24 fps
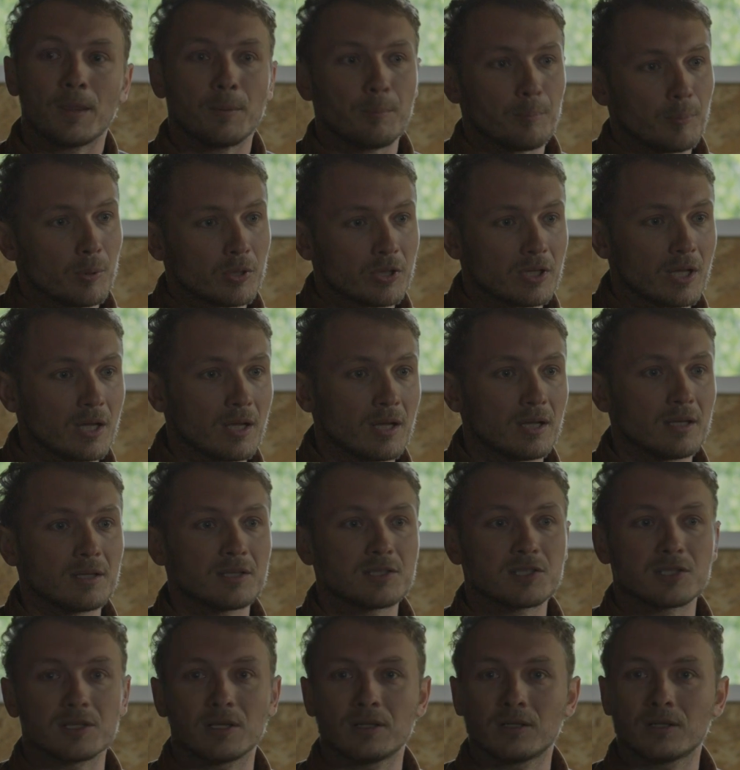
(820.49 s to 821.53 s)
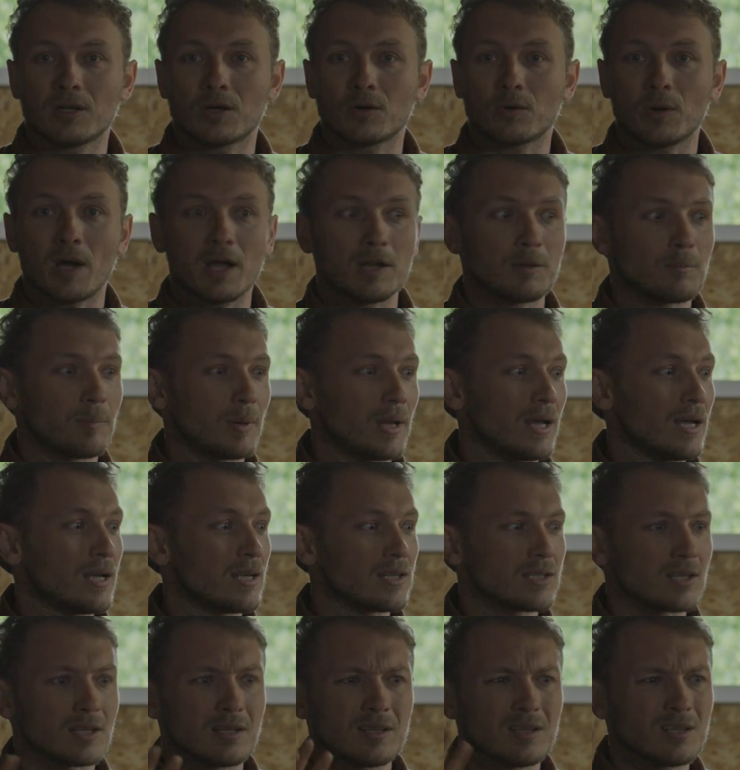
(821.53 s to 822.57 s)
put things in the right
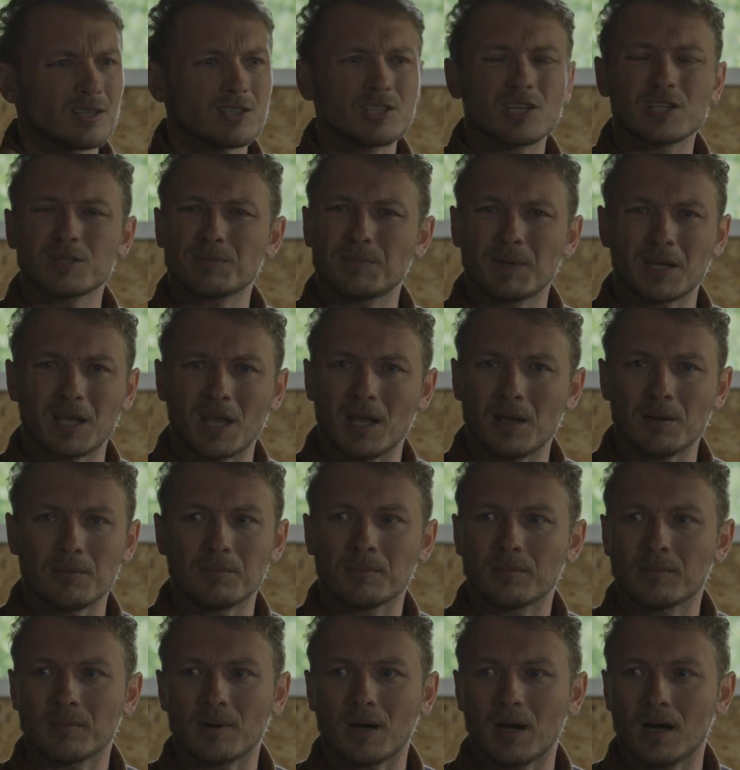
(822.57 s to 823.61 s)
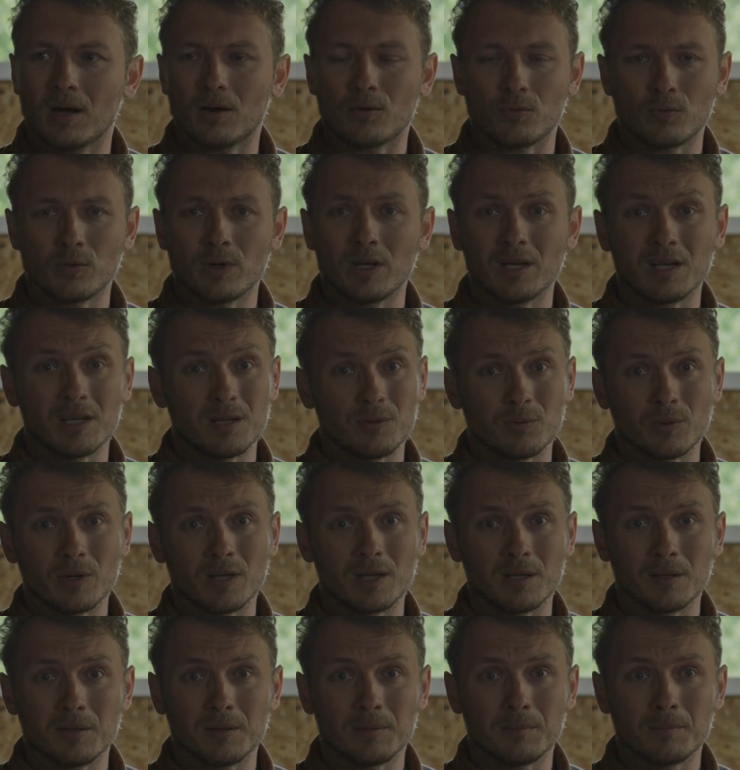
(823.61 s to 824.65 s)
place, and it just became a
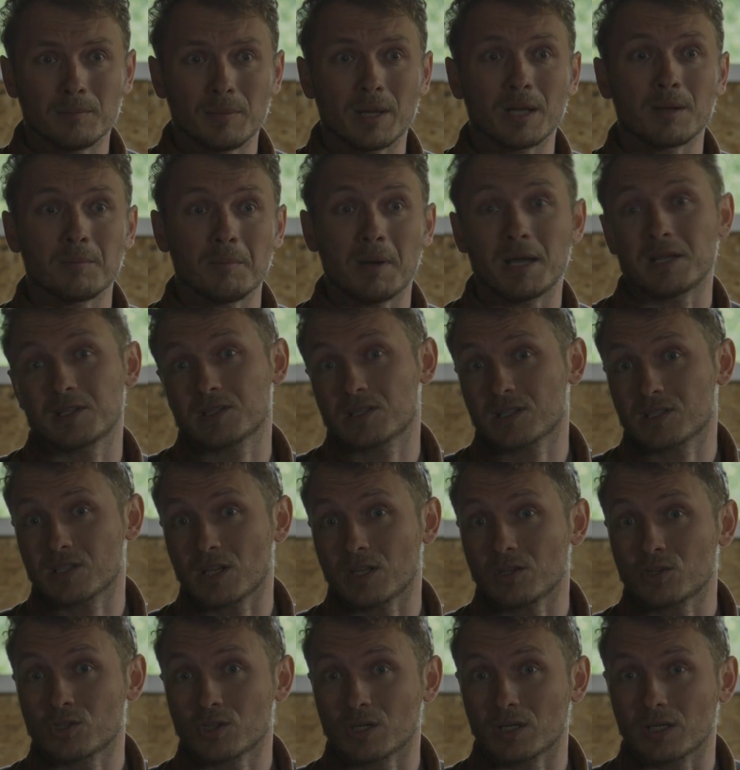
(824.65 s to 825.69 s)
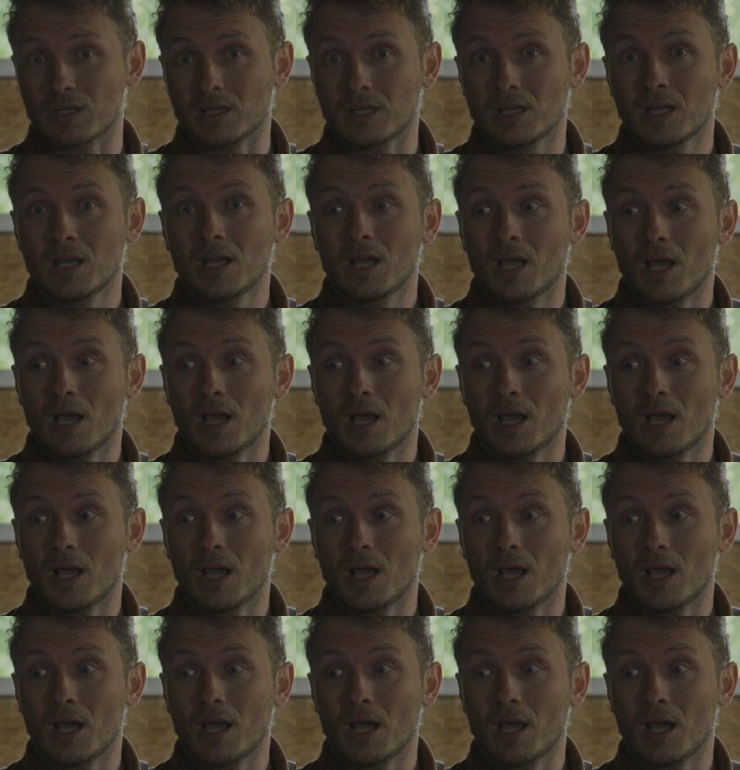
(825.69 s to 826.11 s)
really big mess essentially.